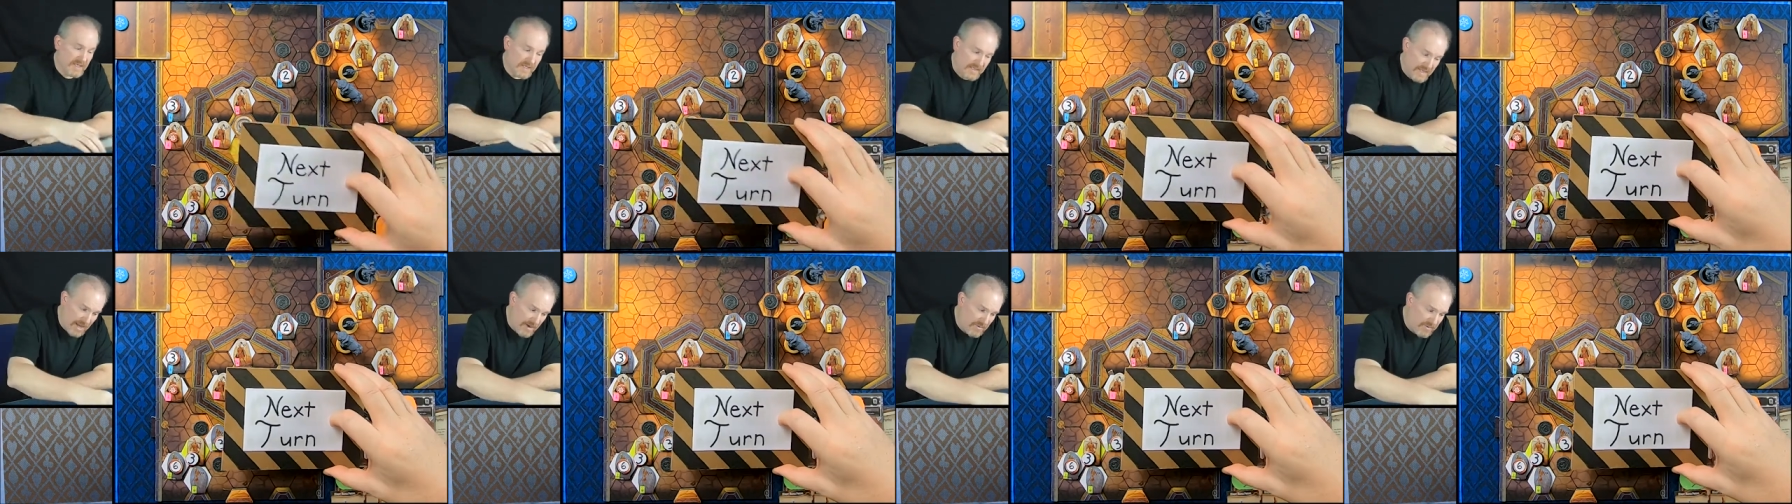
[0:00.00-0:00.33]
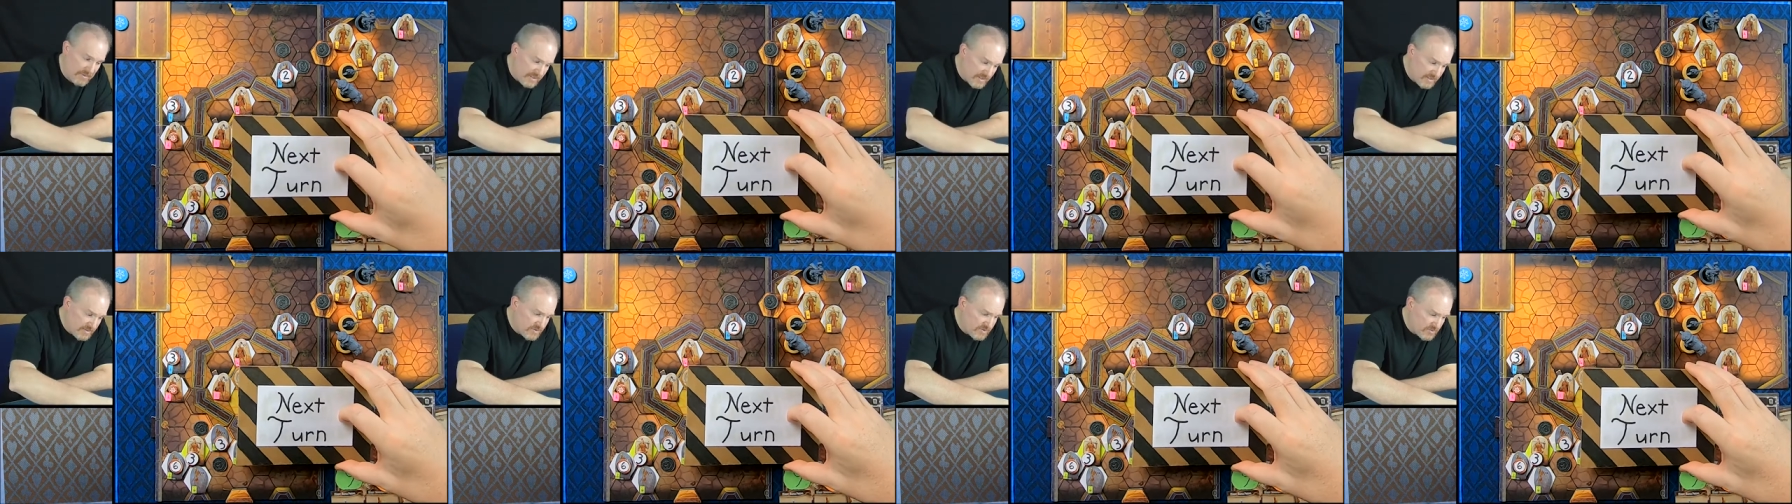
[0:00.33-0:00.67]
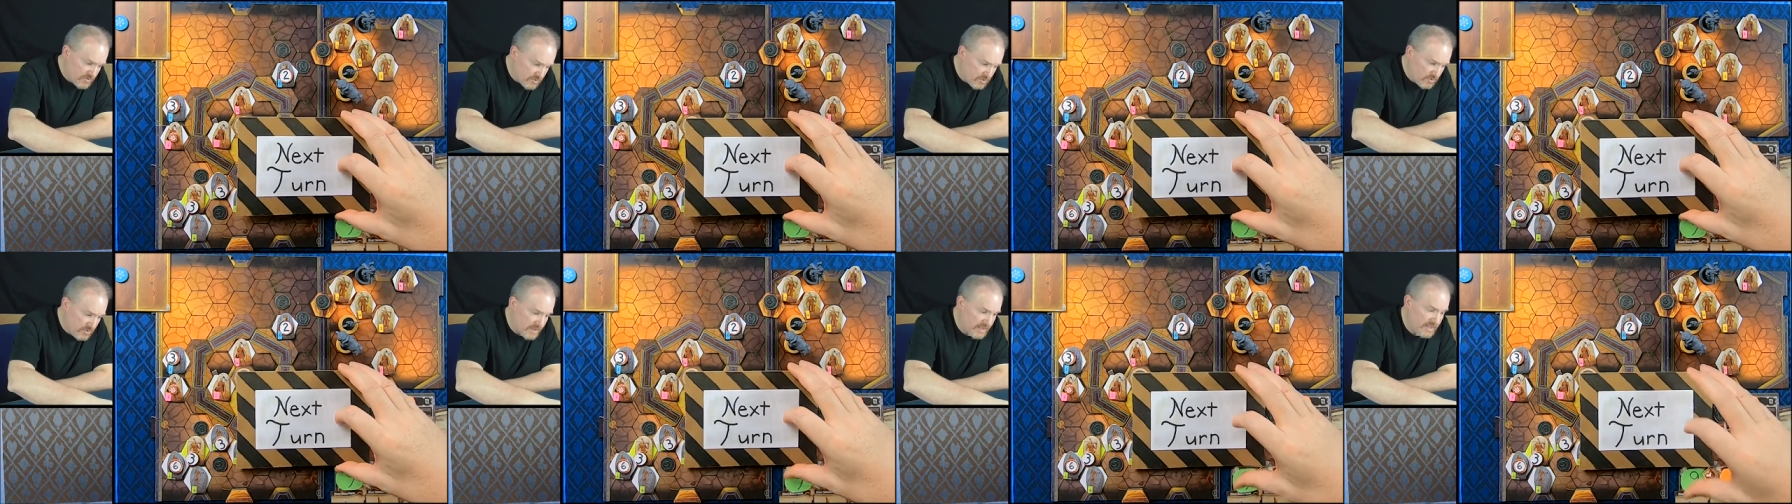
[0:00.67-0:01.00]
Now it is
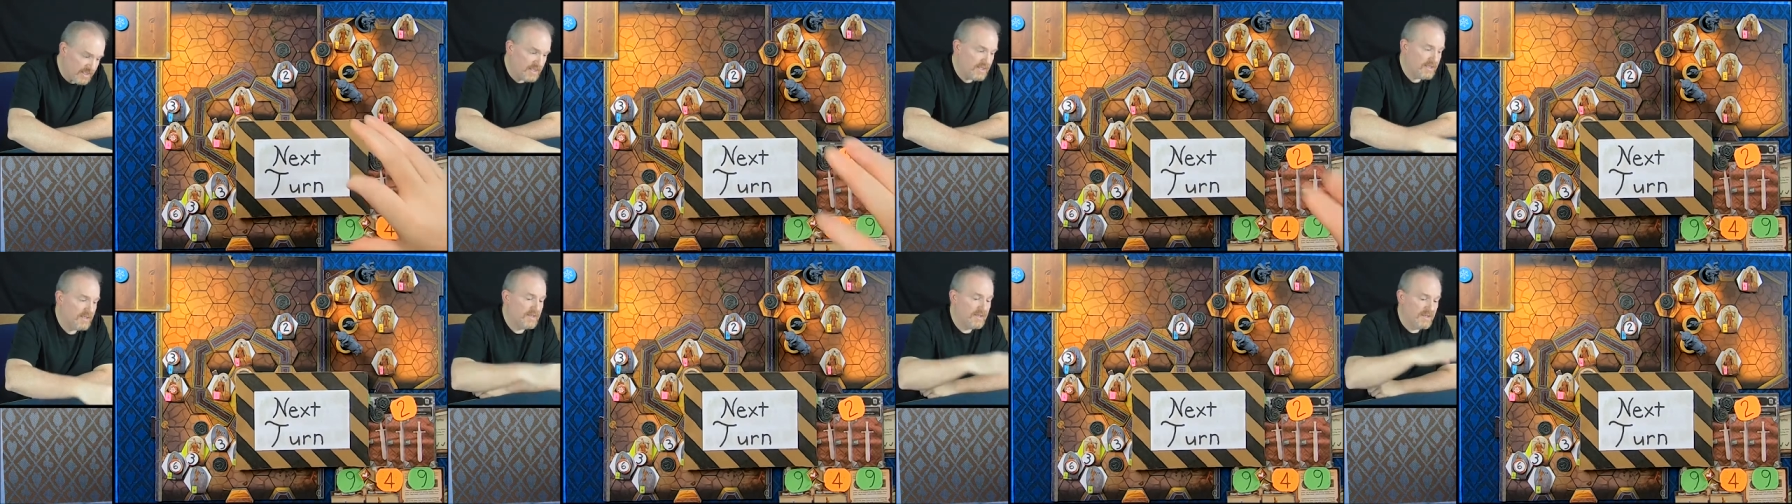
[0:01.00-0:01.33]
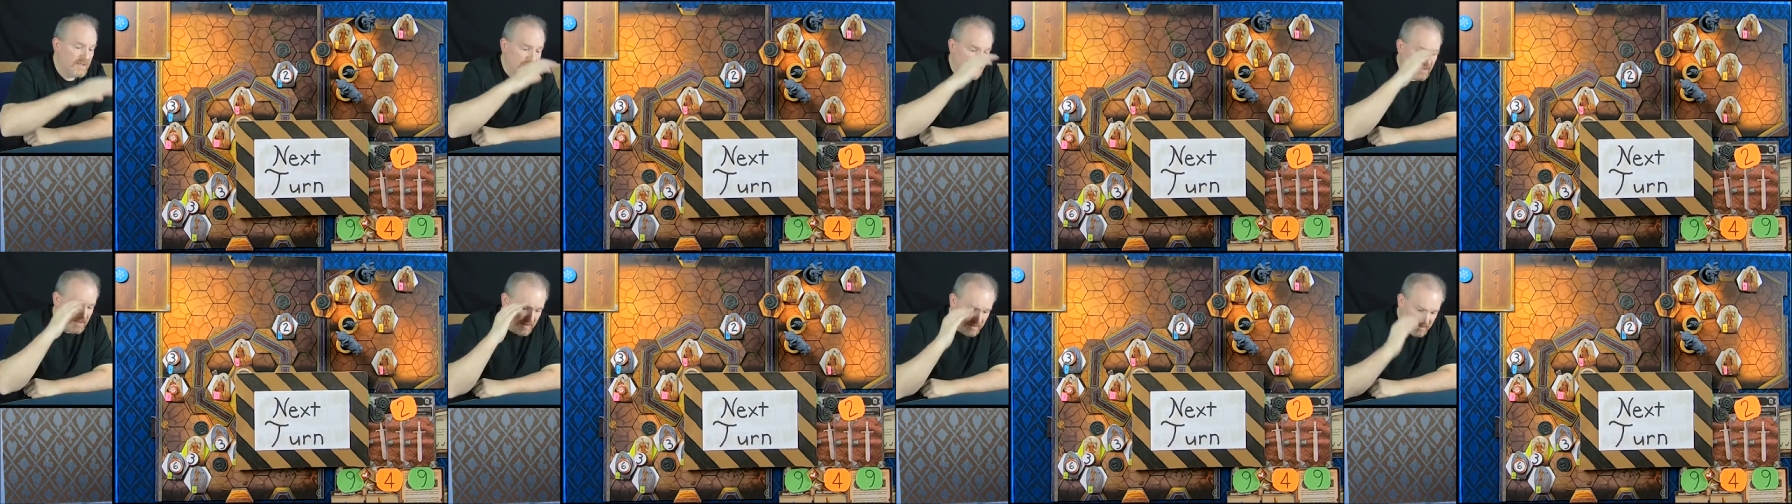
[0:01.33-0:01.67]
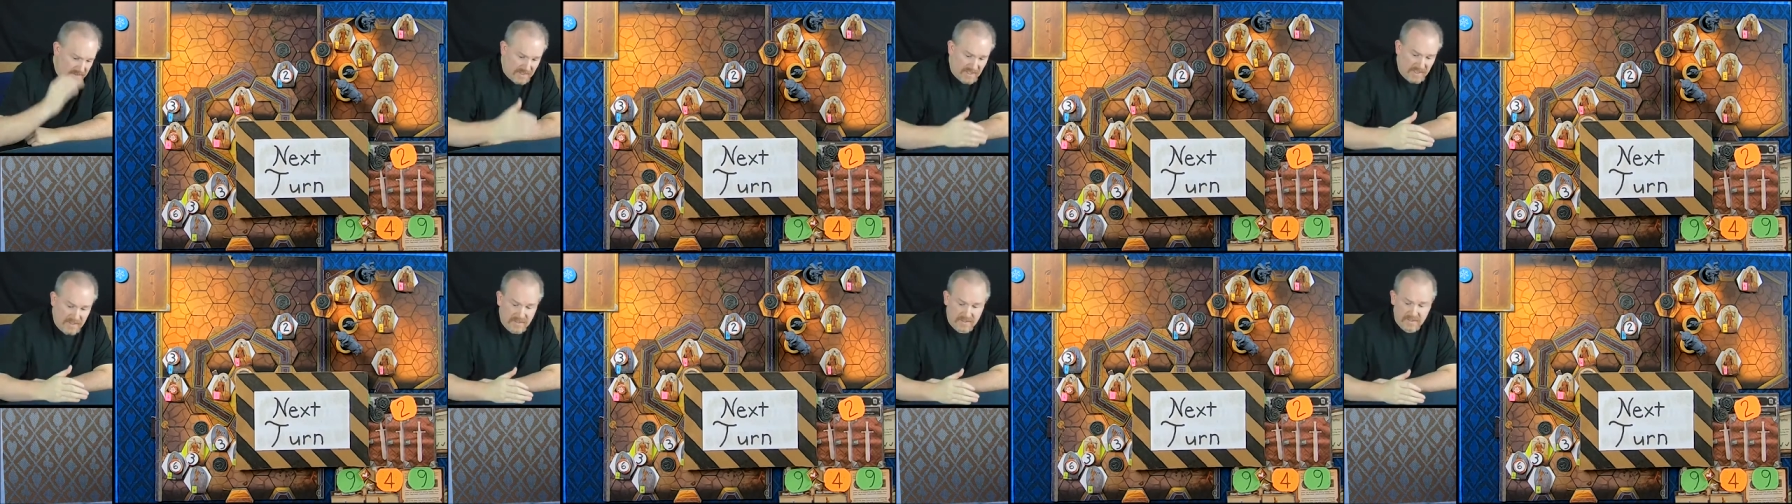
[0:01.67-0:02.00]
truly
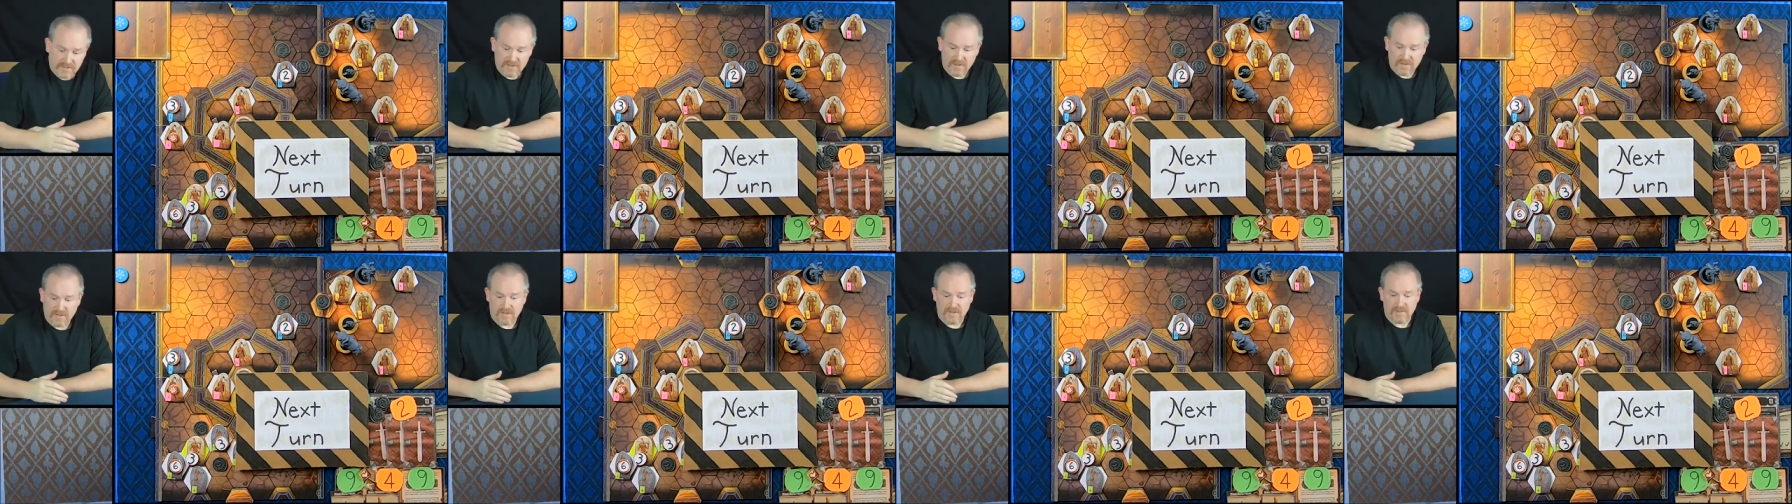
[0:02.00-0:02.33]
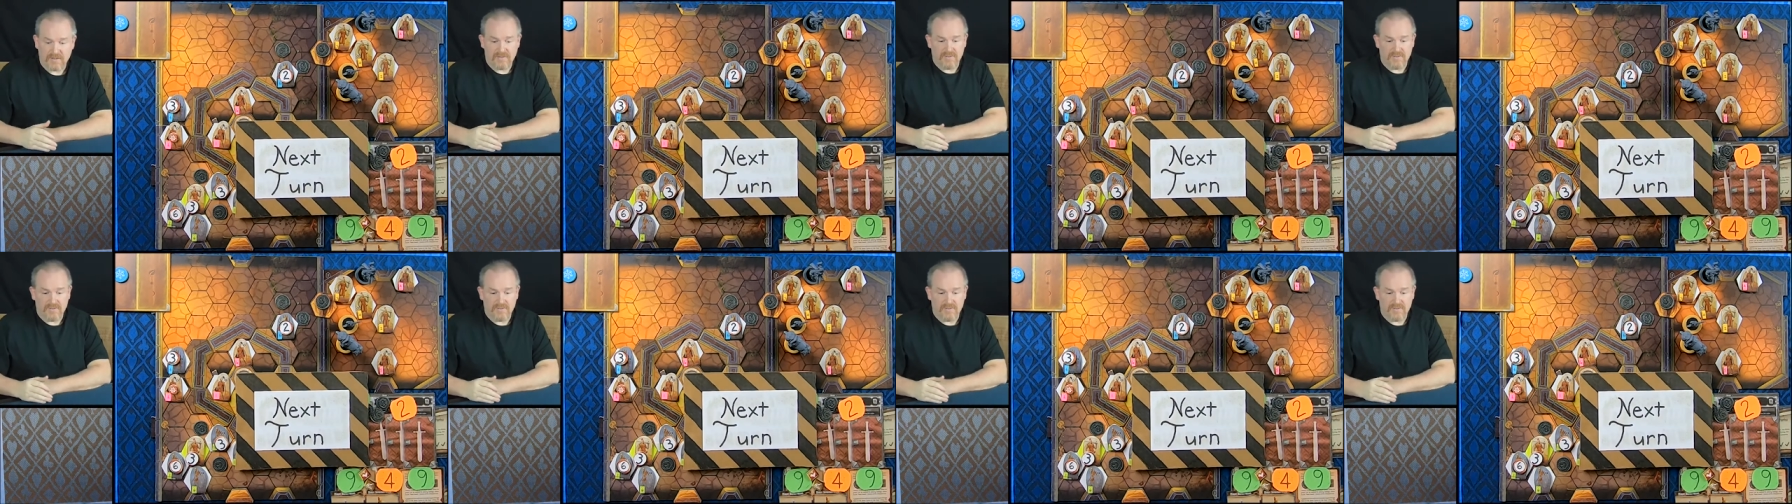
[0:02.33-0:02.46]
the end of the turn.